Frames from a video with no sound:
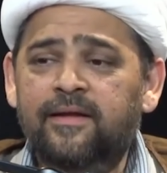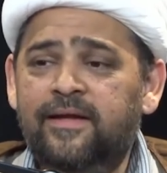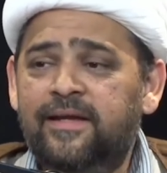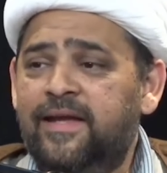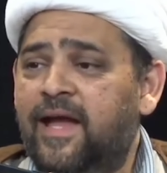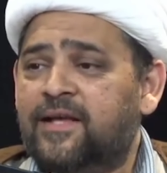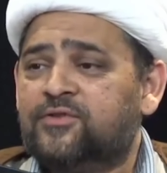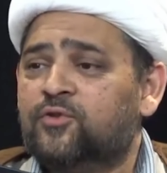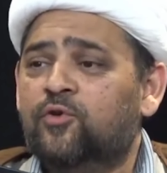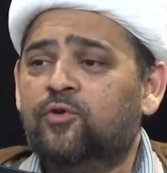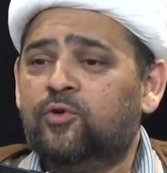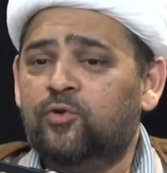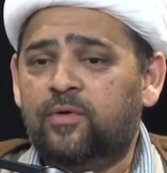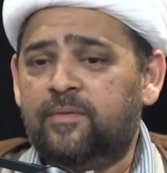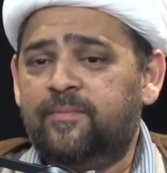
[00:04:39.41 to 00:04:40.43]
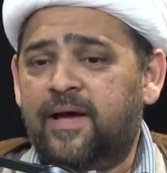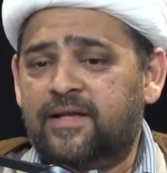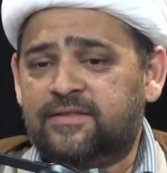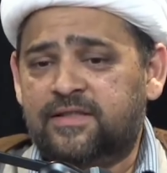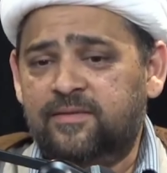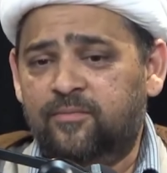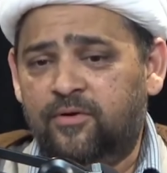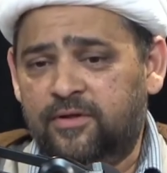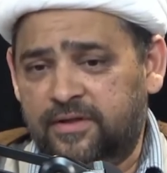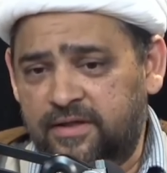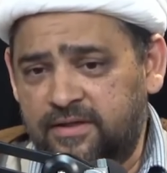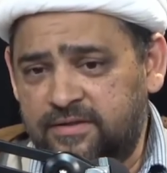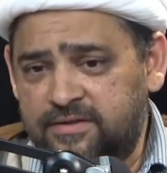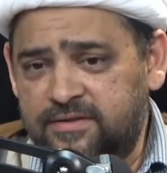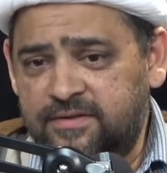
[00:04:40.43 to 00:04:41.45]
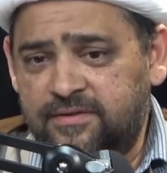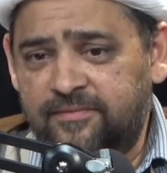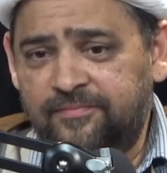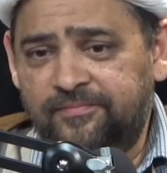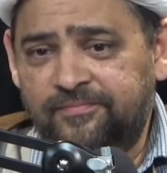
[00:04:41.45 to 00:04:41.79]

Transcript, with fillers: He has no clue what basketball is.